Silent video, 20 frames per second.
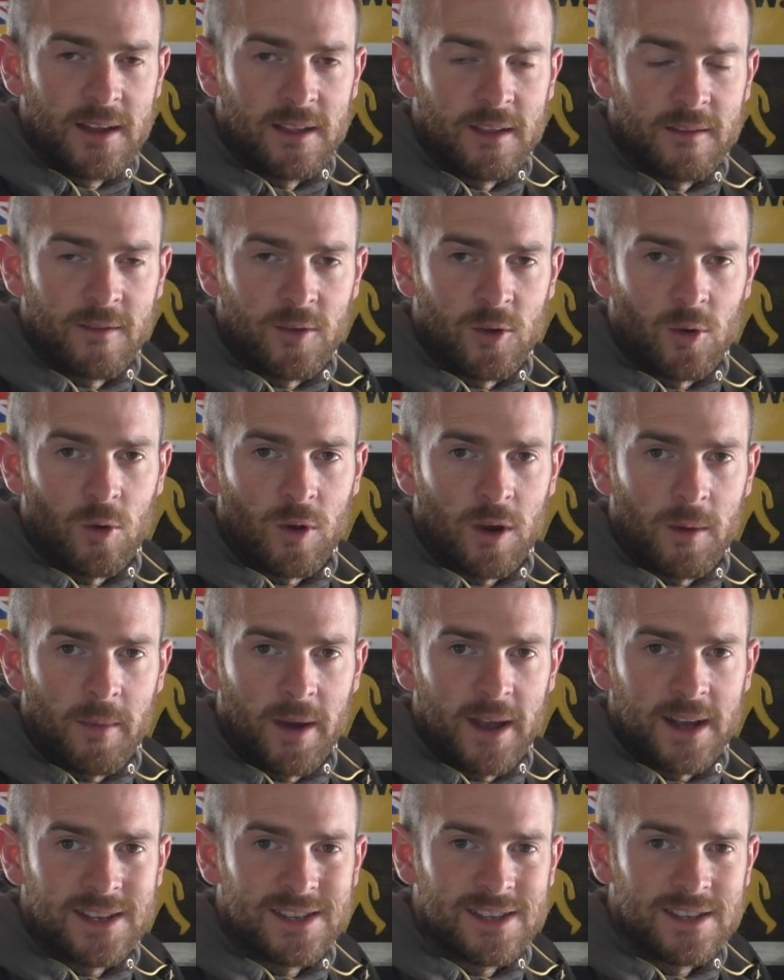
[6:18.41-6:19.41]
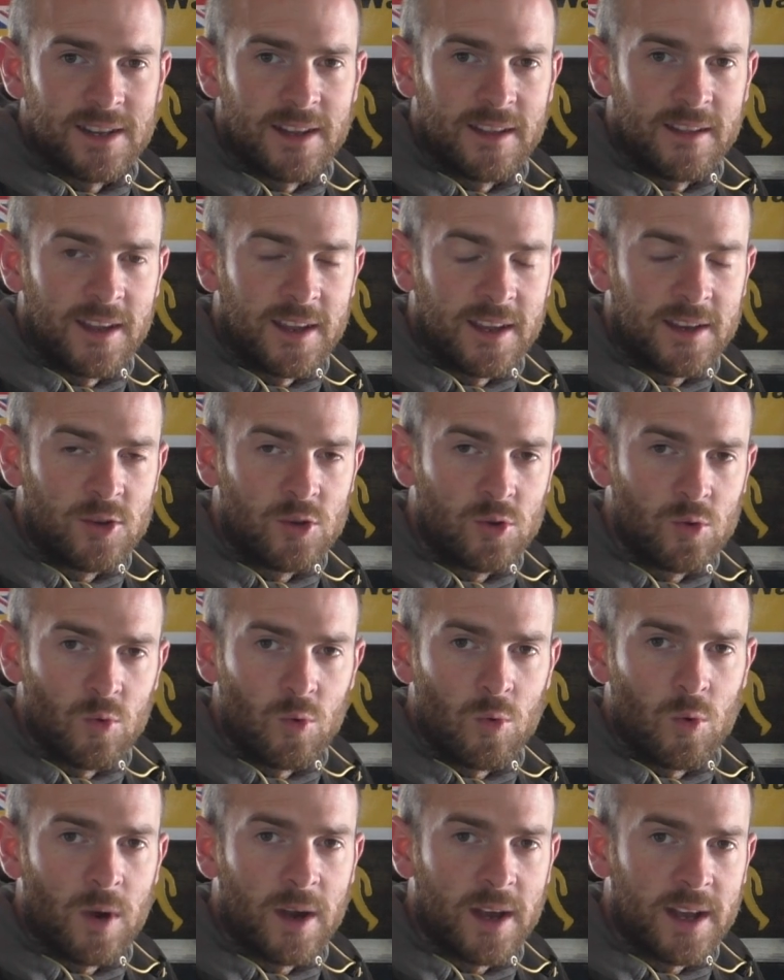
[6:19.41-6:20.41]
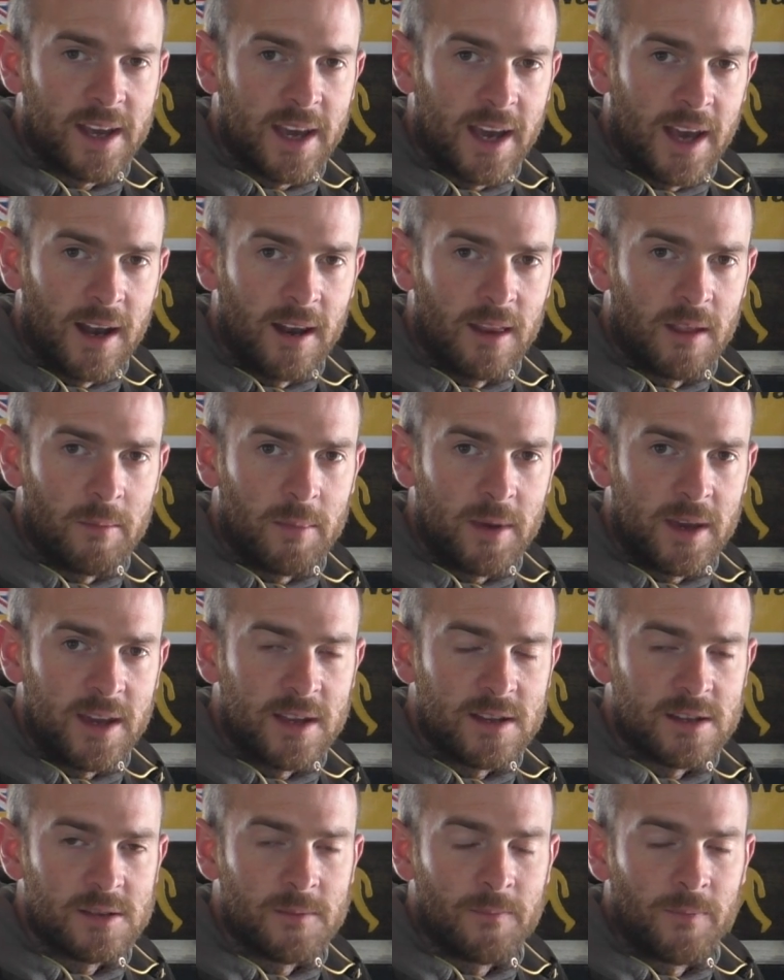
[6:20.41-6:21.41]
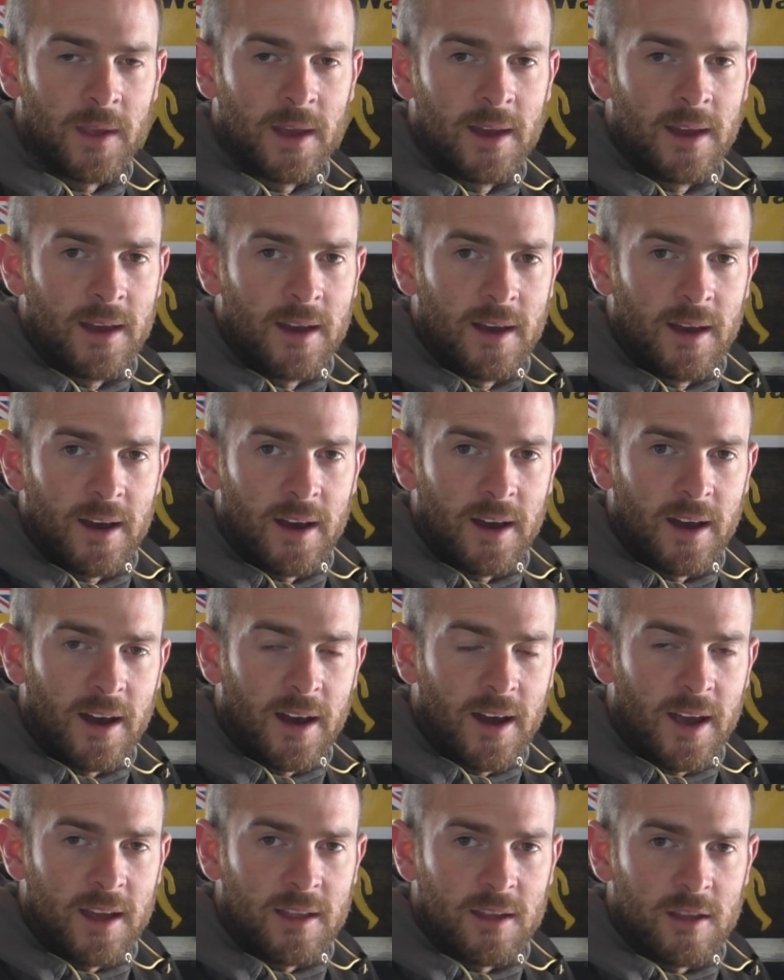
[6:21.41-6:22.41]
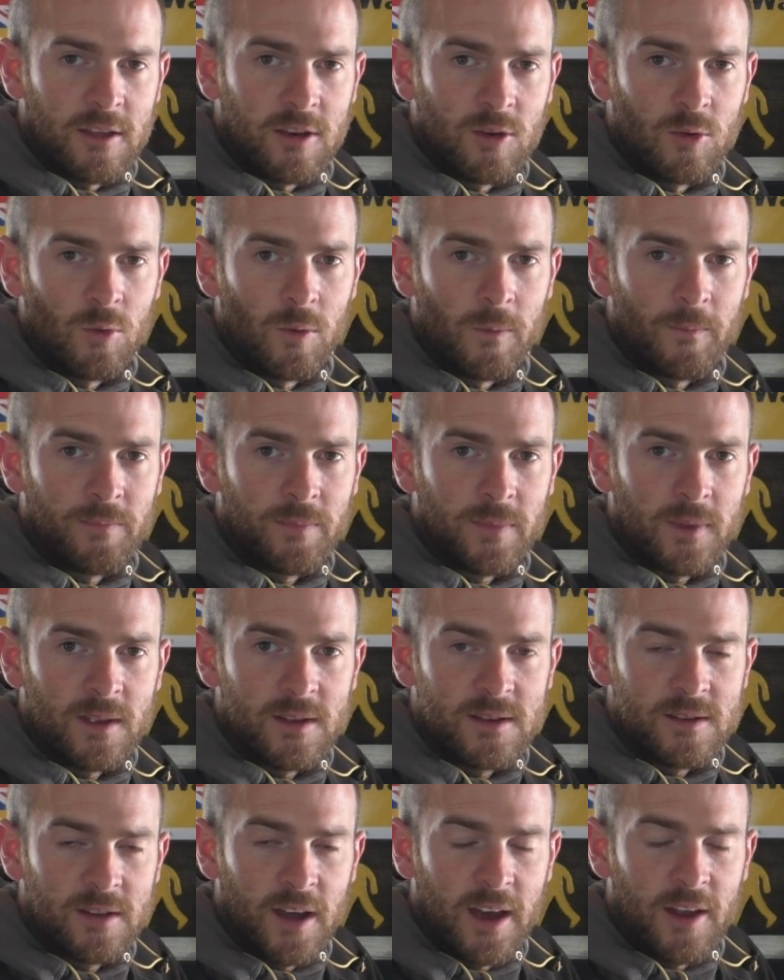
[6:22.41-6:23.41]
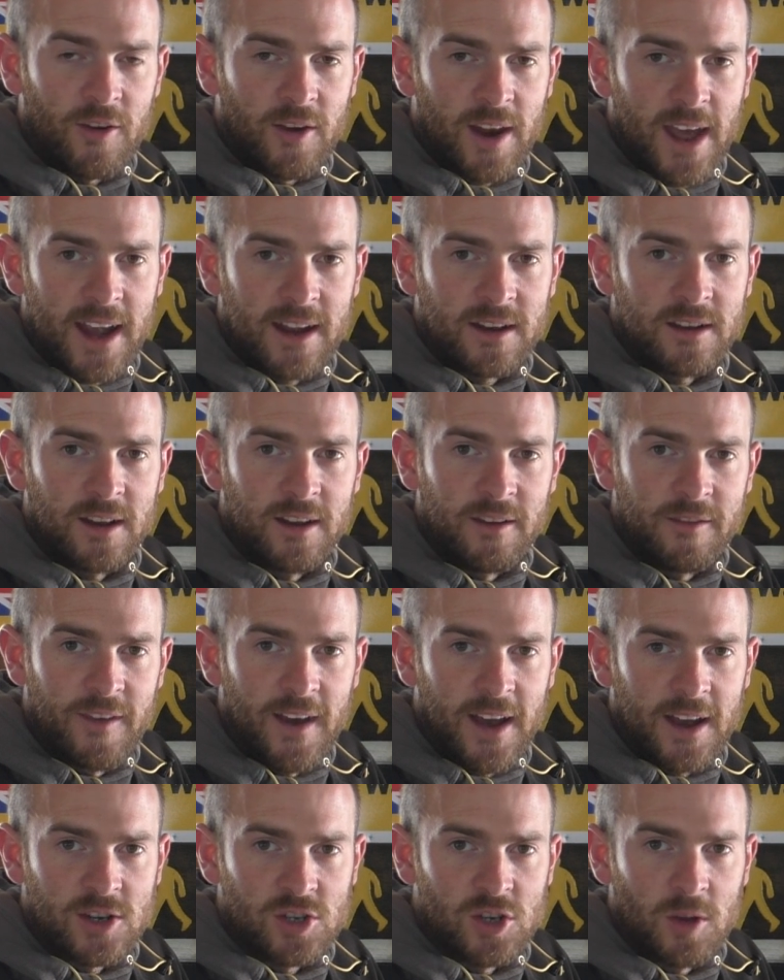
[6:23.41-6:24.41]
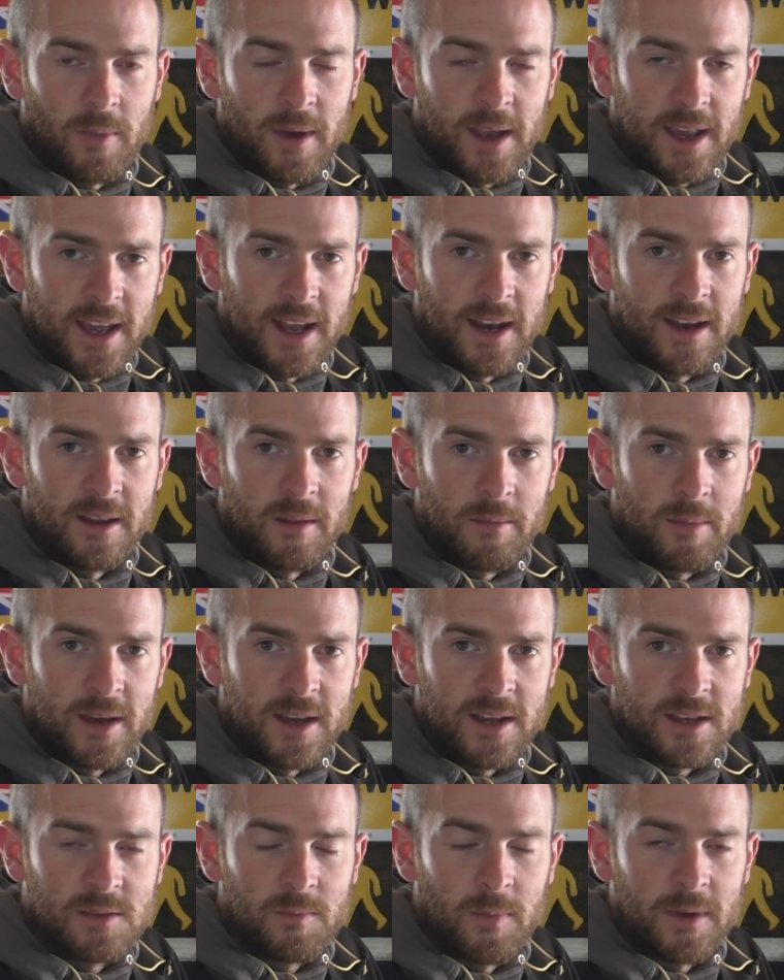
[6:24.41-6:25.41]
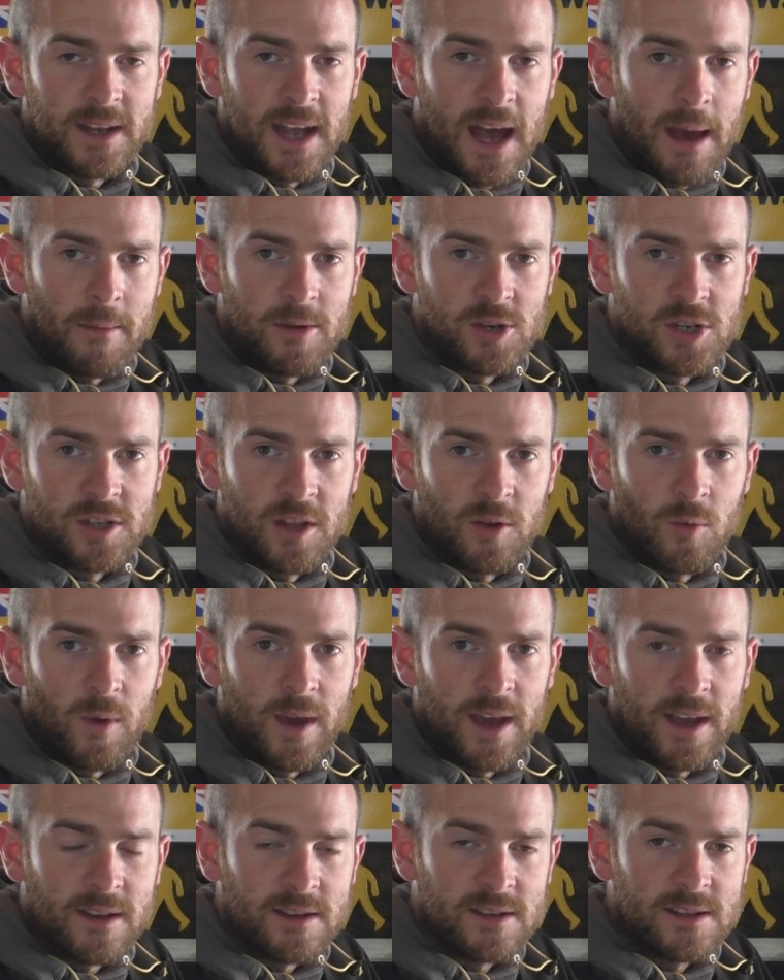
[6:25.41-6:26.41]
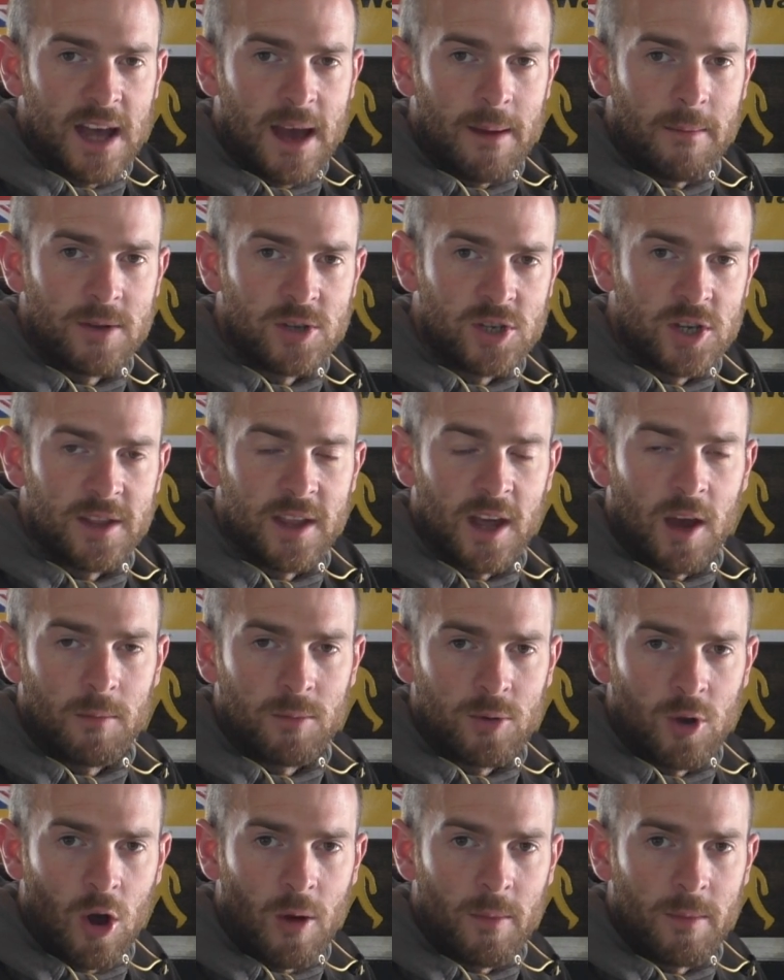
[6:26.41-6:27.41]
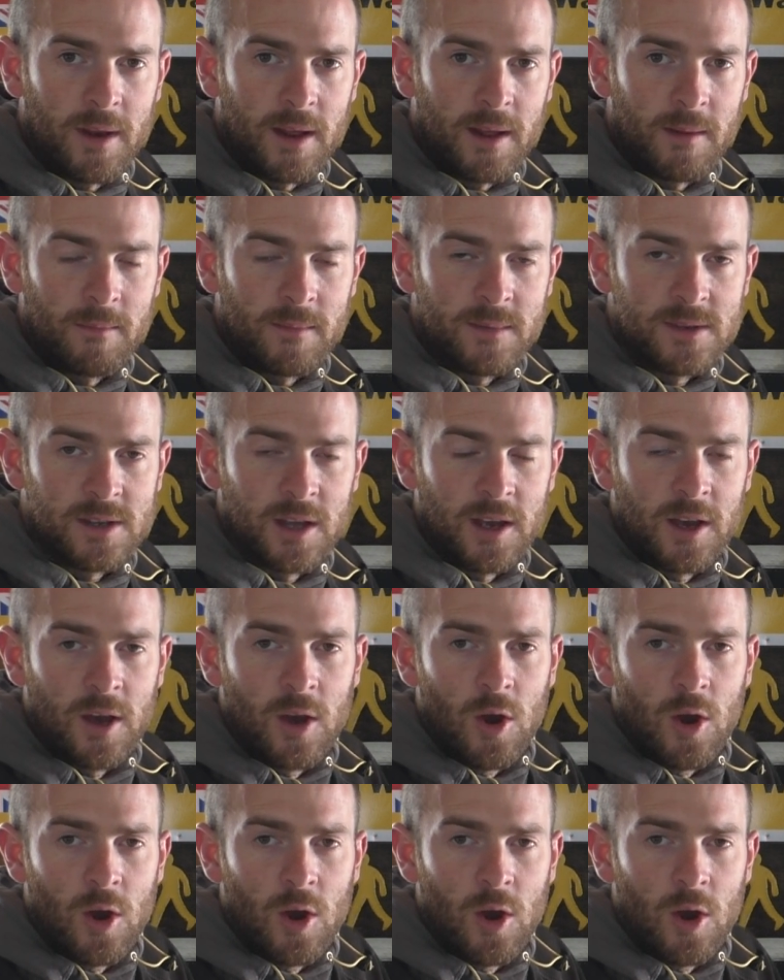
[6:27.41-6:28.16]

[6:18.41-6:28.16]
The varroa mites, they do kill the bees, either through direct infection by killing the bees, by damaging their wings, damaging their abdominums,